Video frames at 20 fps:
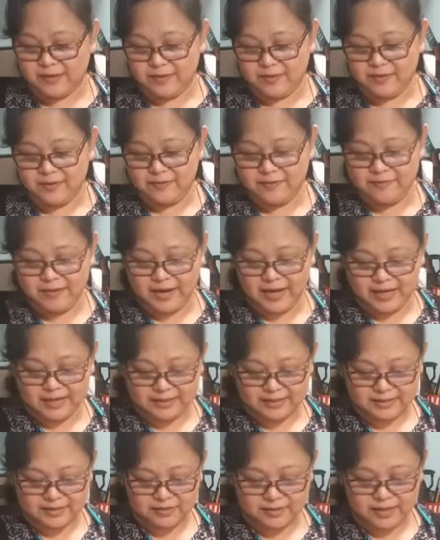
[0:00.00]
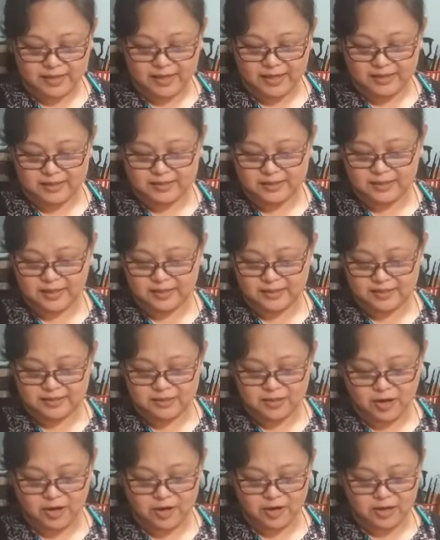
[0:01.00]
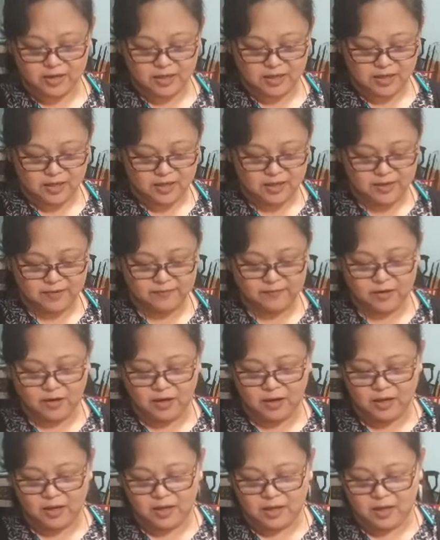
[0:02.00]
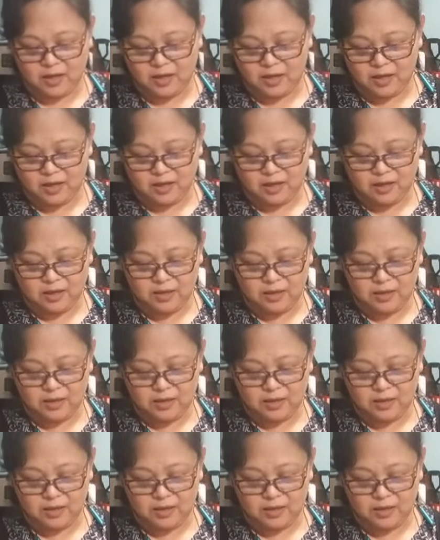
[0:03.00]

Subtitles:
All right, so let's get started. I've got an